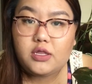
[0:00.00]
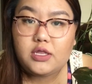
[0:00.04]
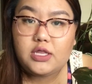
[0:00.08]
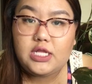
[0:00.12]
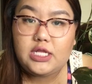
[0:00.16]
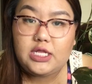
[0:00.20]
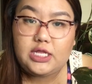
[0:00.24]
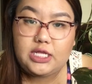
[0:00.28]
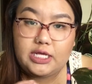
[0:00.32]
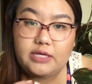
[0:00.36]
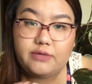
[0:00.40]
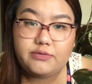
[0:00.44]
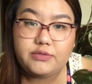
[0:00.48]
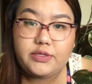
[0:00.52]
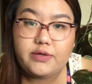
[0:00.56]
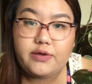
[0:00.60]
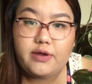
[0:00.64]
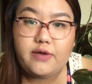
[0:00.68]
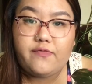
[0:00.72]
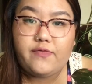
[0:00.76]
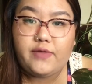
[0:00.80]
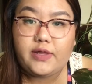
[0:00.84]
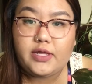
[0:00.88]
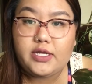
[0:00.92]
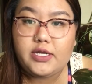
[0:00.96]
the leaves of
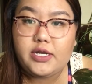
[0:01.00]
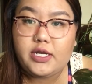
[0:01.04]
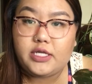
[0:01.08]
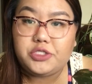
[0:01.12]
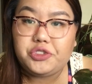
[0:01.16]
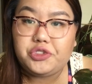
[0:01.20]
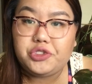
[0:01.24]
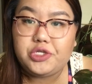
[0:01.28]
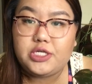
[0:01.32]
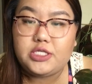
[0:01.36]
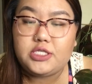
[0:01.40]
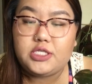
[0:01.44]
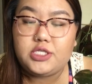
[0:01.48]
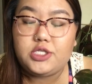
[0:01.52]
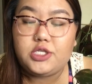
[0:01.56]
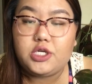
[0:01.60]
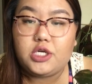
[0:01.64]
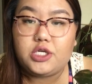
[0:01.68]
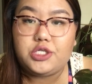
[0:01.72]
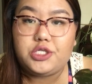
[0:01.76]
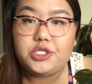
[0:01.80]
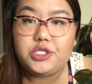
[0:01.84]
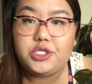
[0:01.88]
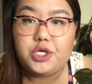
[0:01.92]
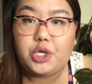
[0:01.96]
your philodendrons
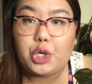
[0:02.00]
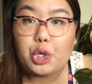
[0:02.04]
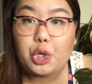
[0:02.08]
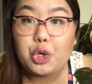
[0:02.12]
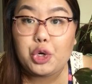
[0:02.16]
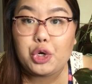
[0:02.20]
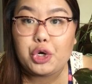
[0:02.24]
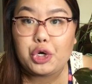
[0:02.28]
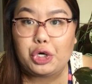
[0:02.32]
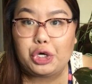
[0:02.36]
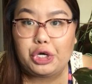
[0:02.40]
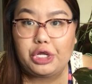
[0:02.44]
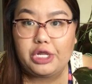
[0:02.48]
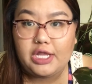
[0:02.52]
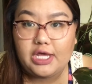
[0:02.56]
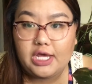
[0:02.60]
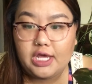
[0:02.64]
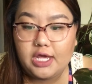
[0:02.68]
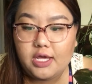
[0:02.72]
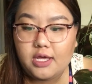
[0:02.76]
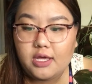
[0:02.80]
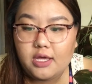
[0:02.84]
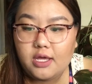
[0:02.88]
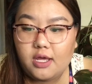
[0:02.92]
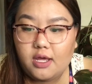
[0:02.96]
start
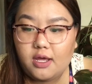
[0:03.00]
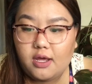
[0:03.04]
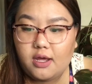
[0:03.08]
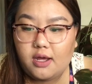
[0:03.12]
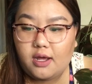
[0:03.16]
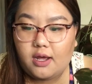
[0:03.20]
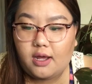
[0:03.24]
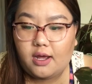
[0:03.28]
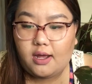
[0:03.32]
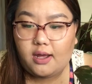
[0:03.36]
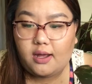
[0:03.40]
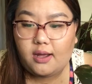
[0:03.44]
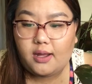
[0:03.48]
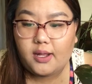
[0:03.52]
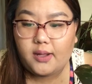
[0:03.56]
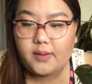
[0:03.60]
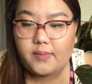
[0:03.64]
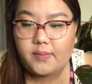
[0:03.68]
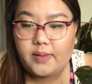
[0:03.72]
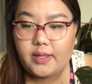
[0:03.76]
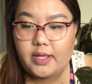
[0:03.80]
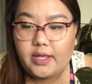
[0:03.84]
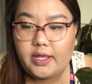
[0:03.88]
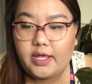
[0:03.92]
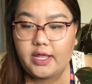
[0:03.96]
curling.
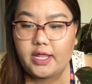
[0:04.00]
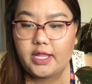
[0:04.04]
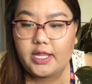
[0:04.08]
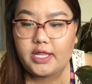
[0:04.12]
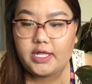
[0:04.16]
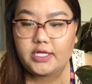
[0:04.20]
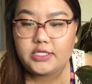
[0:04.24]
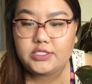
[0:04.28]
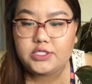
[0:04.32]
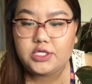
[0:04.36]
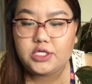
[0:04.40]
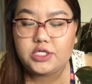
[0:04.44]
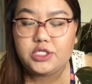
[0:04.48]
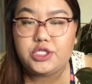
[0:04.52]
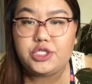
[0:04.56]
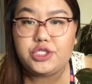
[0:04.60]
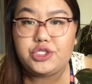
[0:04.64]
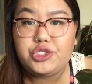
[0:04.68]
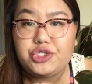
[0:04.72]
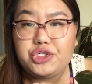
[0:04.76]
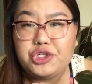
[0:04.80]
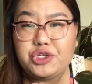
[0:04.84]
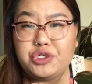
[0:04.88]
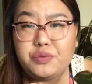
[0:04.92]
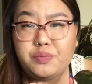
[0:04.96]
And they start to
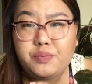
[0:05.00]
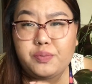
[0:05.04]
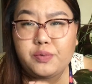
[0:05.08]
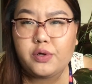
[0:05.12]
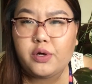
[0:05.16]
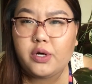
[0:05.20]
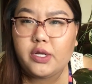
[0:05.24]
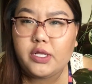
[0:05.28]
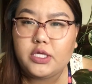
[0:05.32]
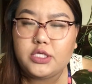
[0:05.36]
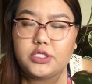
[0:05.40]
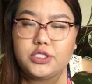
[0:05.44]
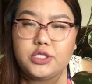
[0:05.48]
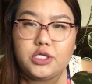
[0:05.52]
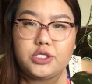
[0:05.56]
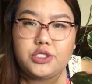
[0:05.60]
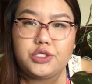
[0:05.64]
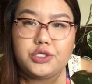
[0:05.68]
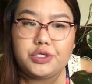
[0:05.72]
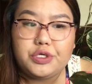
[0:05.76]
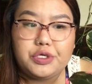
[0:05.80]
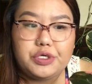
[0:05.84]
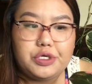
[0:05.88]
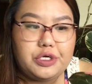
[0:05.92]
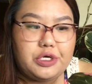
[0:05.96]
droop or they start
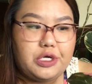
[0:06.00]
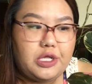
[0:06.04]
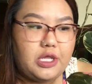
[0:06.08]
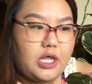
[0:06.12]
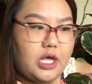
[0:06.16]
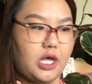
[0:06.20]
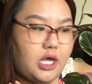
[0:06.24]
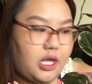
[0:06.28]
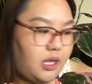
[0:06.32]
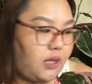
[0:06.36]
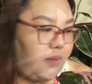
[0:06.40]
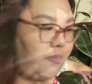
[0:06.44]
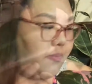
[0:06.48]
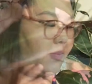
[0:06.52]
to curl up.